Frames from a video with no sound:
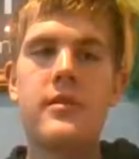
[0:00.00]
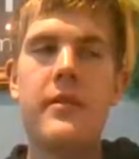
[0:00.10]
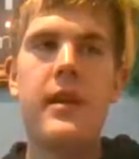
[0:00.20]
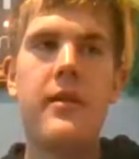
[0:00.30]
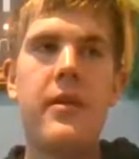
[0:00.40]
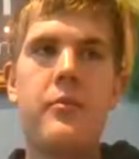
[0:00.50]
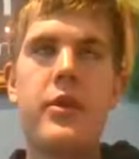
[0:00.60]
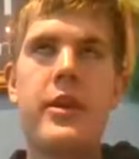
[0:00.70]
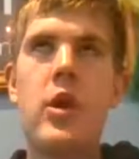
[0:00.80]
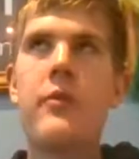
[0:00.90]
I think I'm
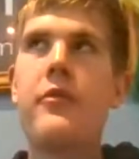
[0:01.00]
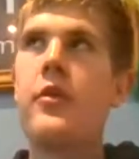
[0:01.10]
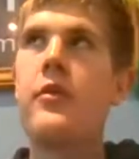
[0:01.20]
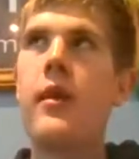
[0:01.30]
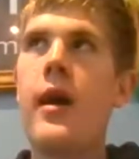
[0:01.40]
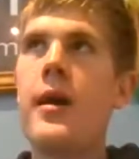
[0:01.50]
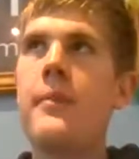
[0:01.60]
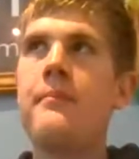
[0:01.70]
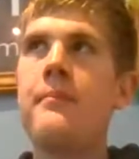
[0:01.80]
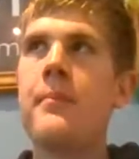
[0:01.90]
pretty confident.
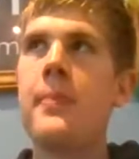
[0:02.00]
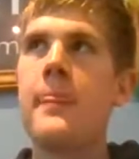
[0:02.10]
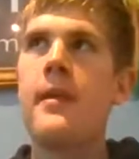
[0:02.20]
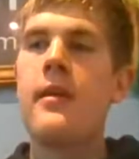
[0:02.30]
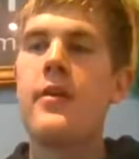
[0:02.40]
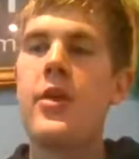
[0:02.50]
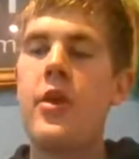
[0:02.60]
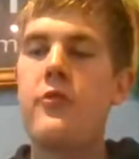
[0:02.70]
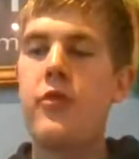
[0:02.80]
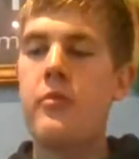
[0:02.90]

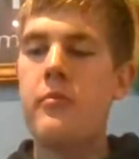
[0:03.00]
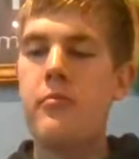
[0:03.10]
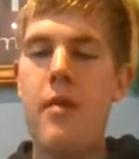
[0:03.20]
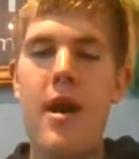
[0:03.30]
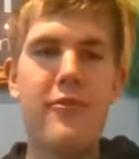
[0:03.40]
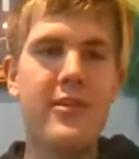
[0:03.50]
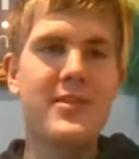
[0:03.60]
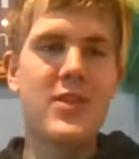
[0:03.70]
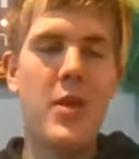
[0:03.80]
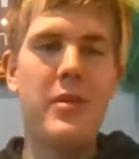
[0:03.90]
From mothering
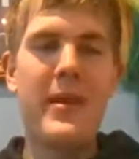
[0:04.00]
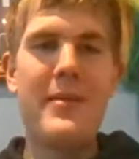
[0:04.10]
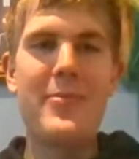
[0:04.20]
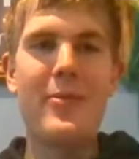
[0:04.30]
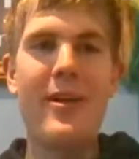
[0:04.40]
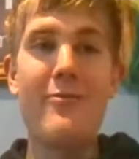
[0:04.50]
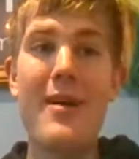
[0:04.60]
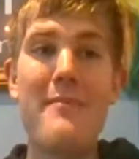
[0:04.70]
so many people that have run